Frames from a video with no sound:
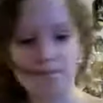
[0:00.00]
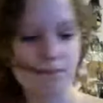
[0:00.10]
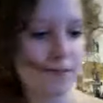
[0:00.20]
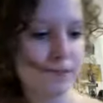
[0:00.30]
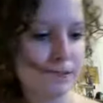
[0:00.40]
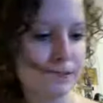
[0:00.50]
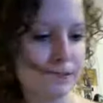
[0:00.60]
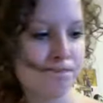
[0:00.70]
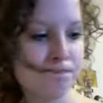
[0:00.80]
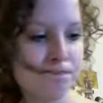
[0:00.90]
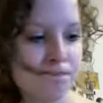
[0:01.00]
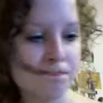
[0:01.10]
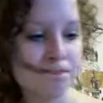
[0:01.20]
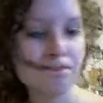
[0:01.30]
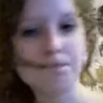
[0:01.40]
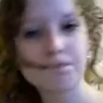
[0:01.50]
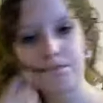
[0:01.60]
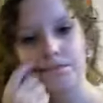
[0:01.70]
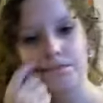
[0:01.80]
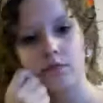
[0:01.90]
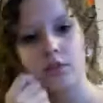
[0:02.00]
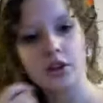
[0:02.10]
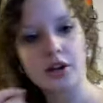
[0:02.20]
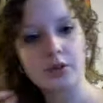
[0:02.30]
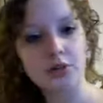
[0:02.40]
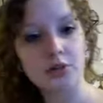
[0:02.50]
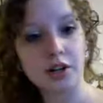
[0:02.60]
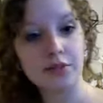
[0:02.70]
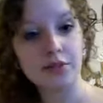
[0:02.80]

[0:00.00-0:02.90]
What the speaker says: you get your hemp twine,